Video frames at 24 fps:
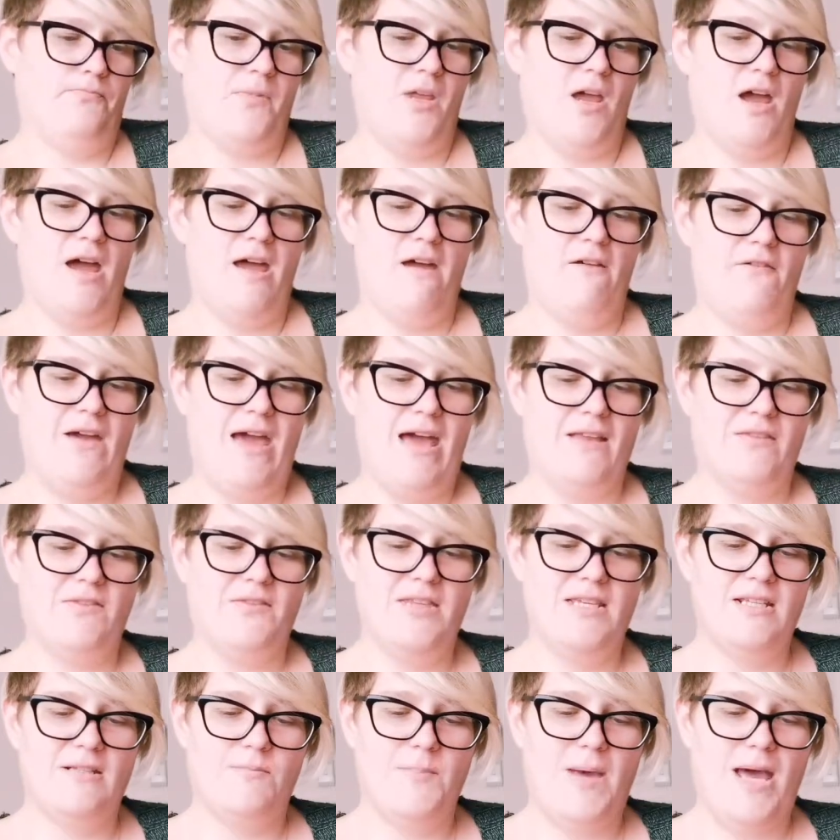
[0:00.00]
I have had
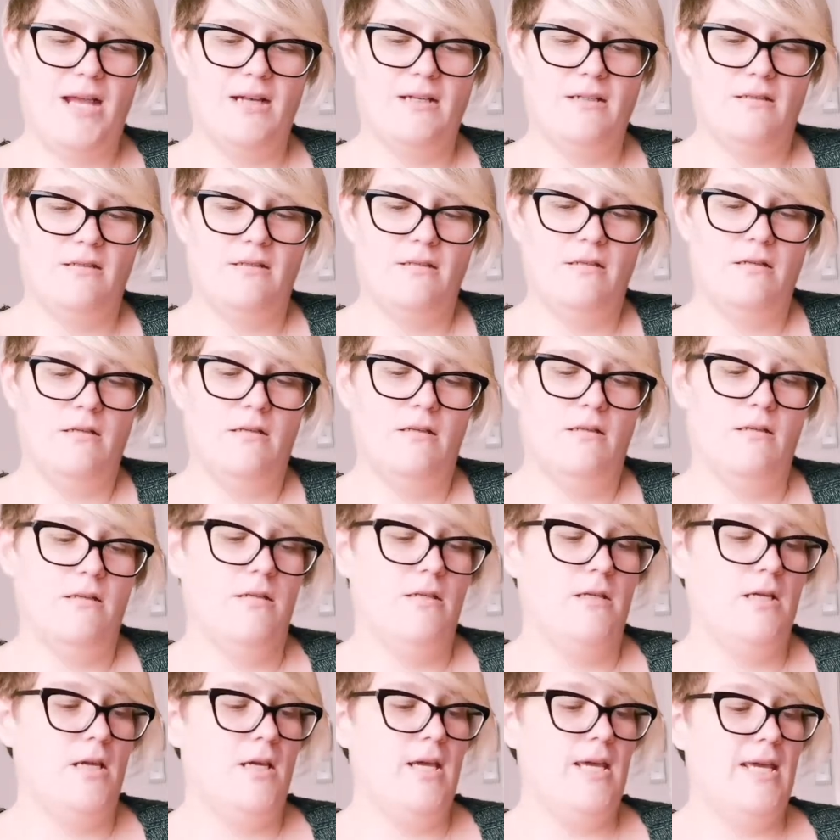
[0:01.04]
this pattern
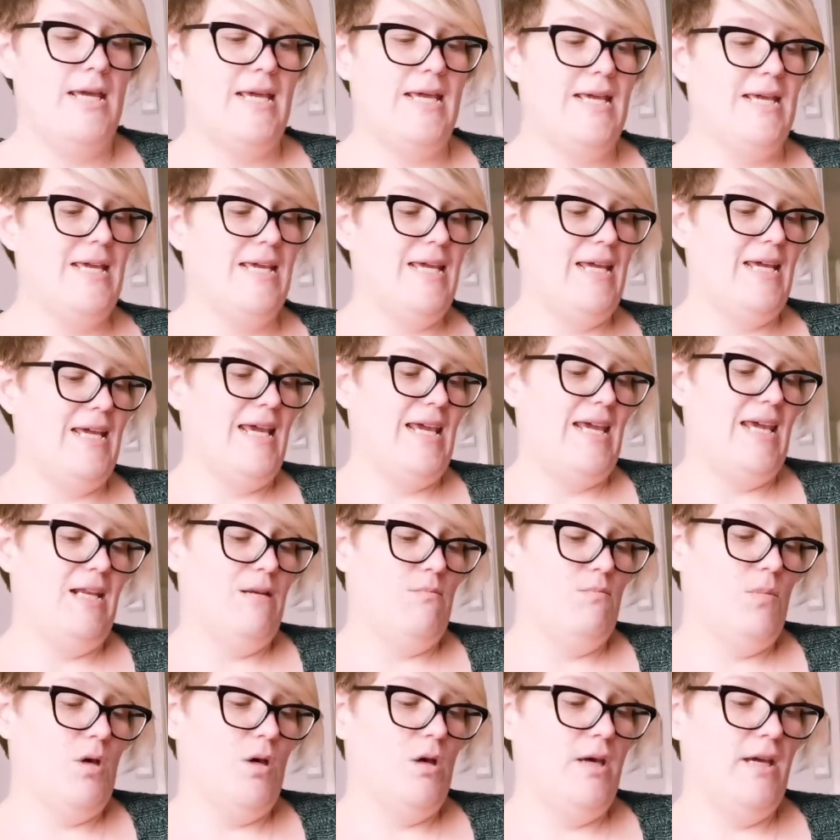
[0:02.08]

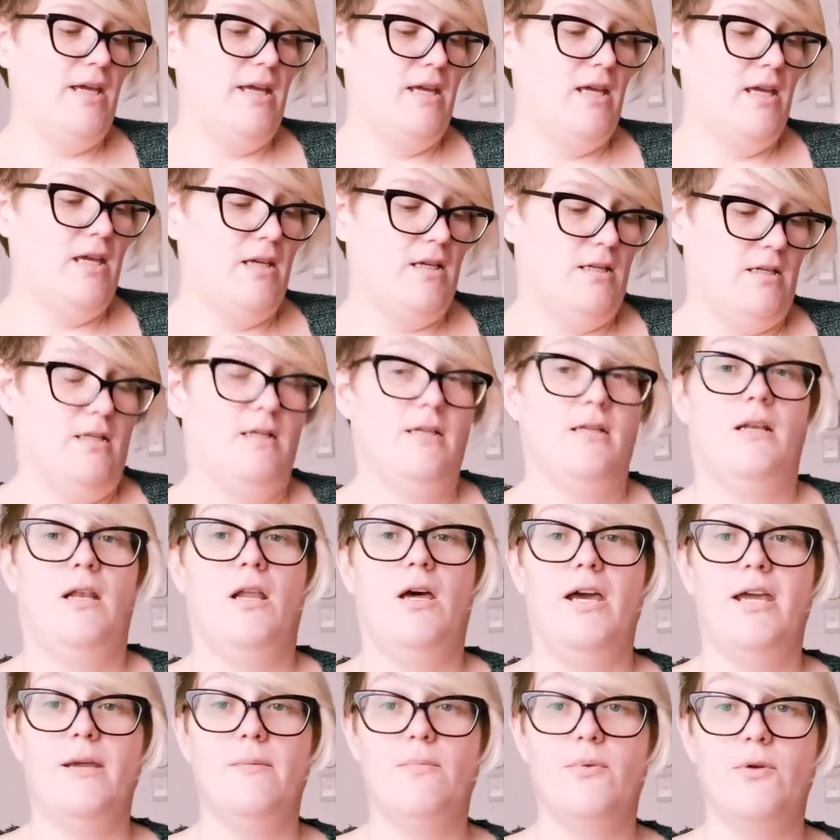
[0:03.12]
in my
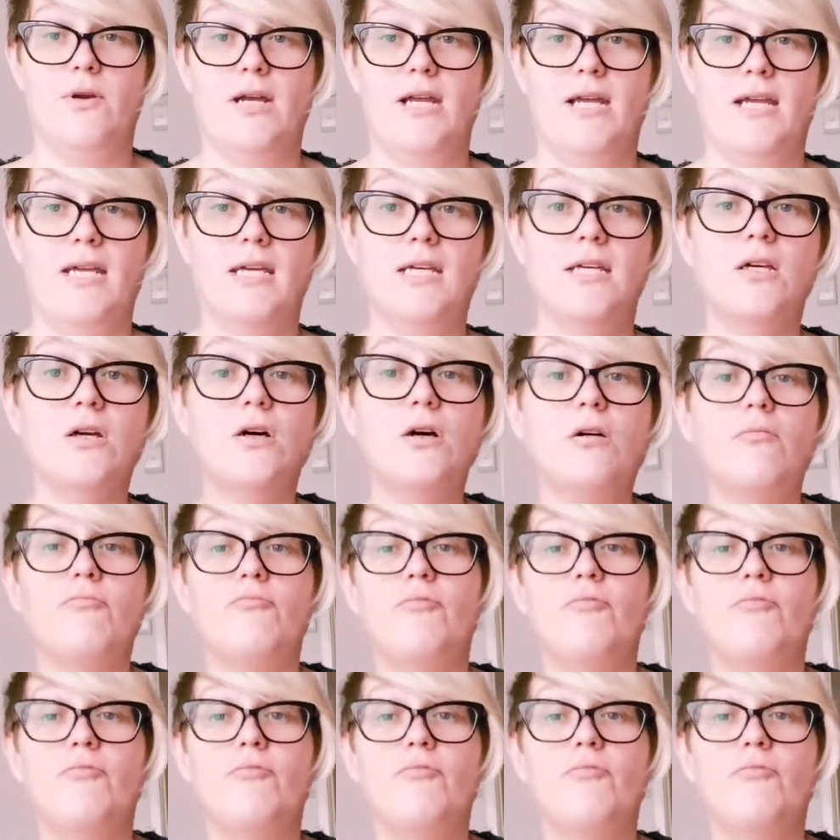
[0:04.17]
library on